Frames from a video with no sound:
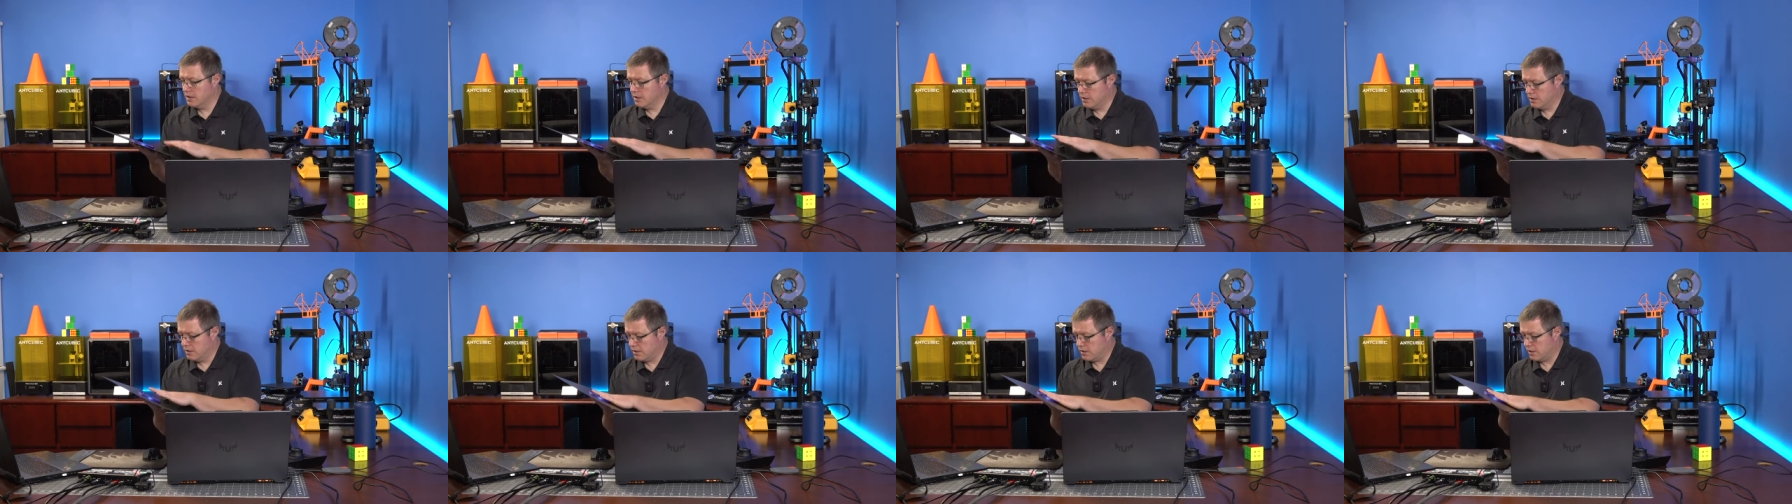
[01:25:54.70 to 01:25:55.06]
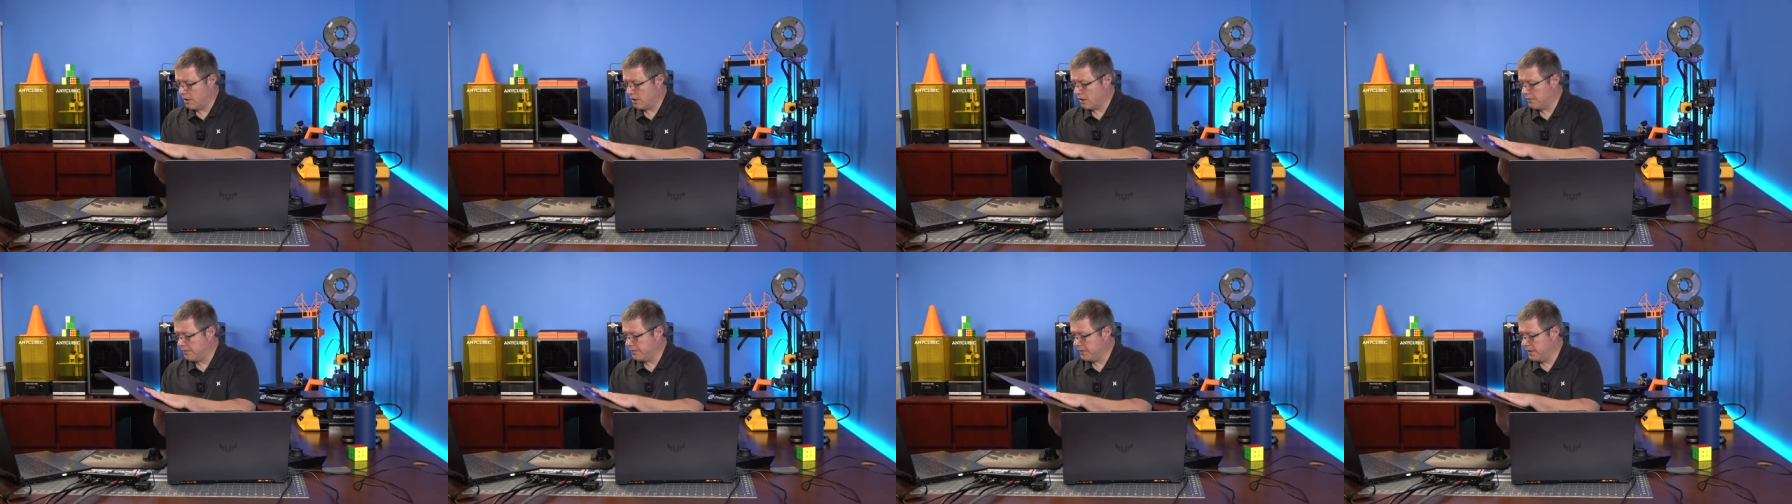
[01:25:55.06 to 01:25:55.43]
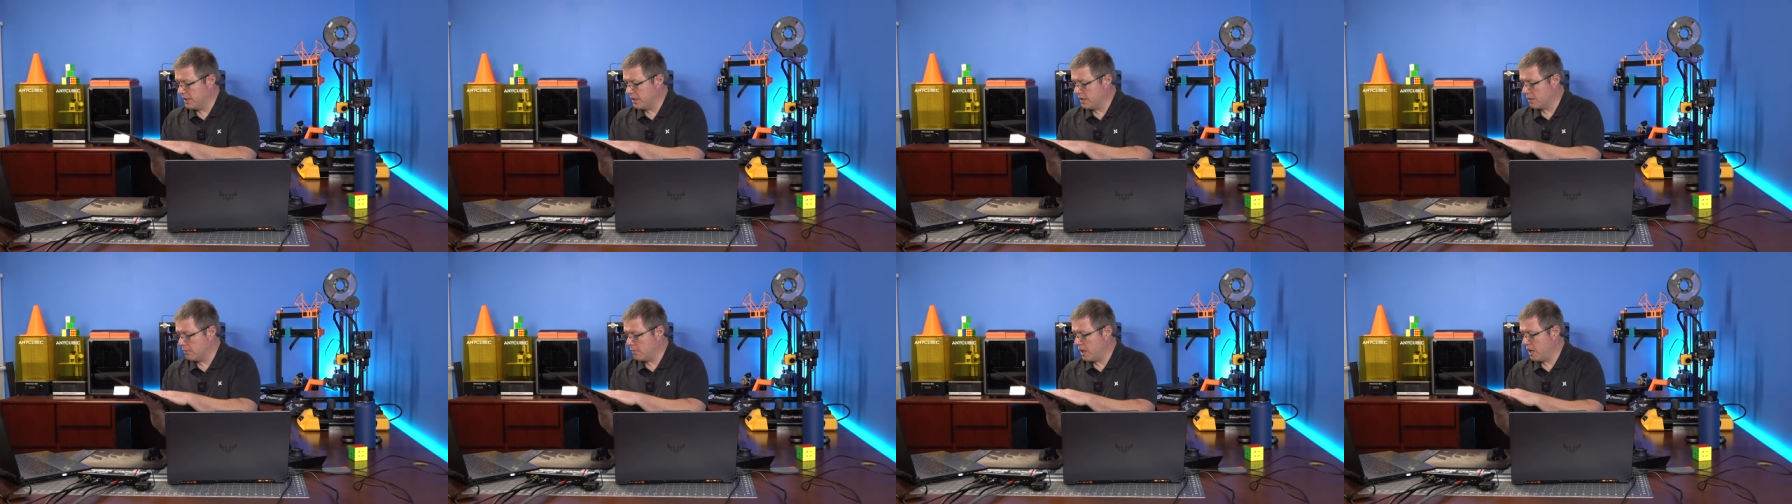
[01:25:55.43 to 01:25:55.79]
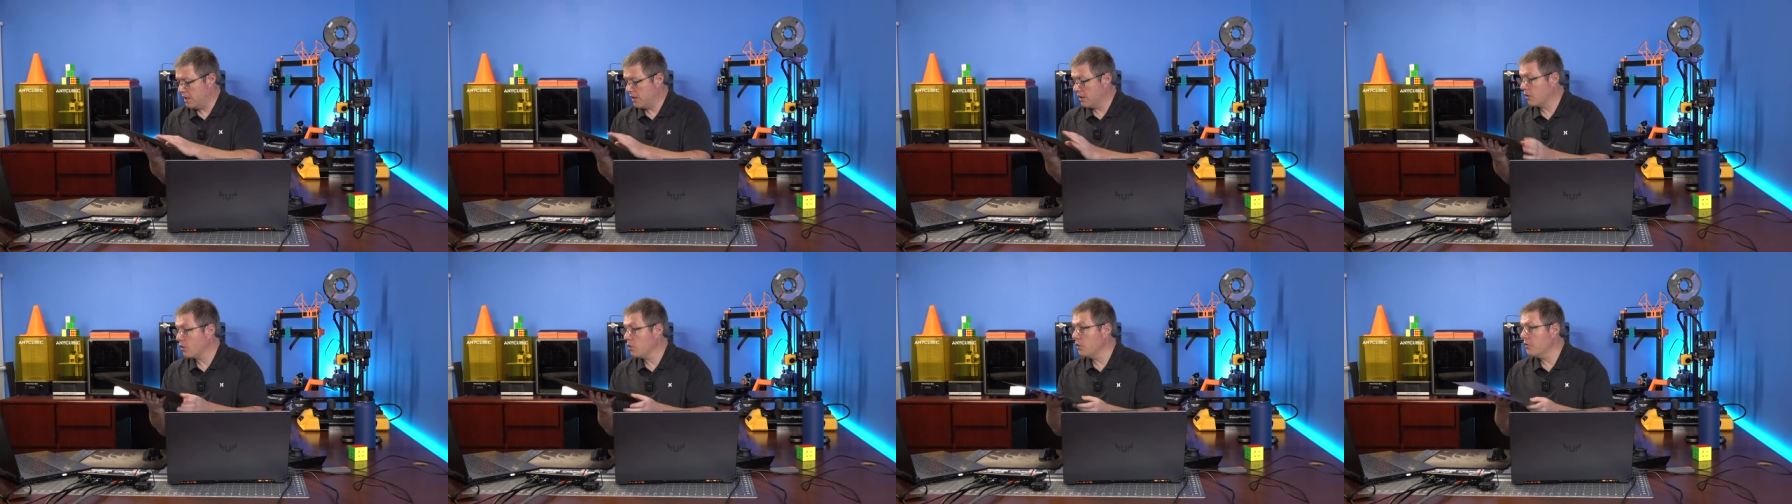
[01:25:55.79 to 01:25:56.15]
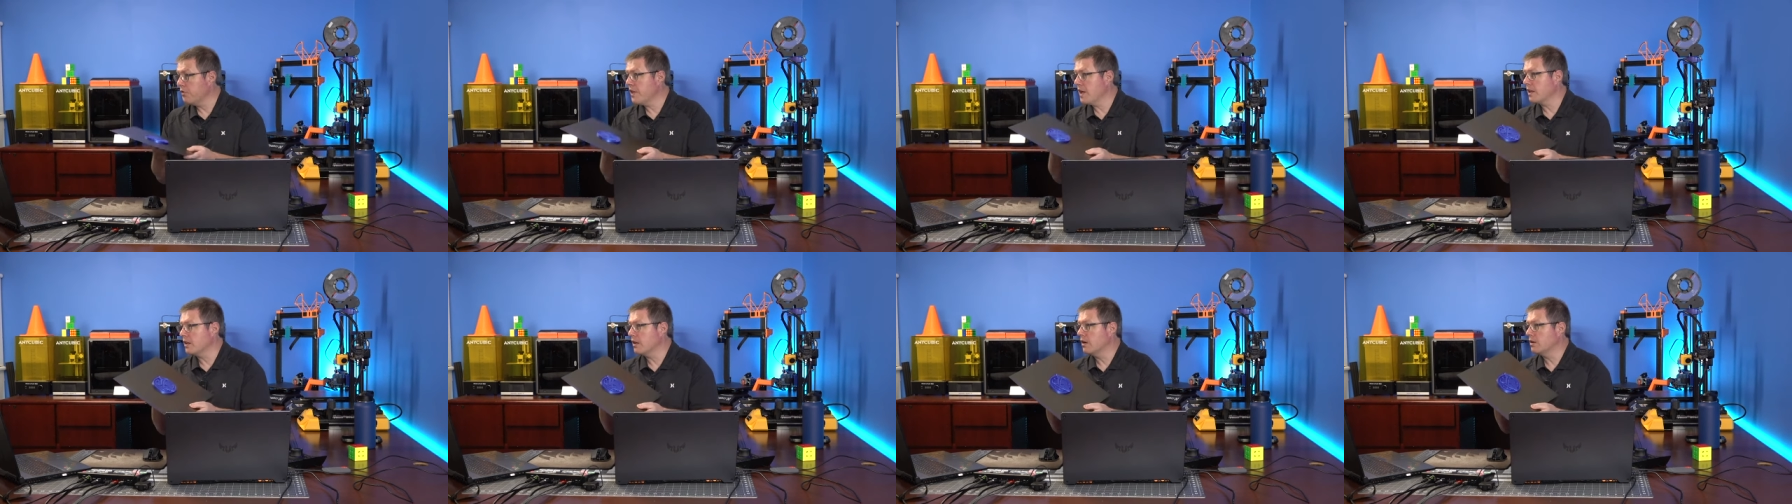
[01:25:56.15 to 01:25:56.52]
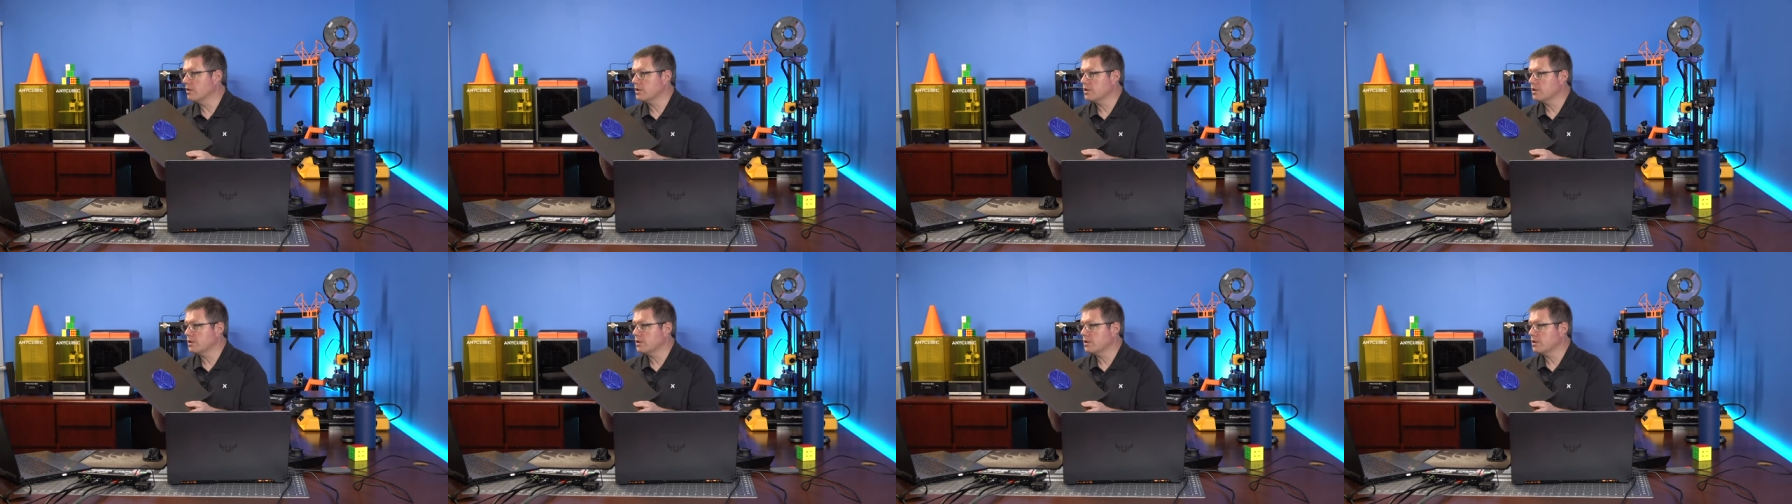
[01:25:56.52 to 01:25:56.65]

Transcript: Starfleet Command. The cool thing though,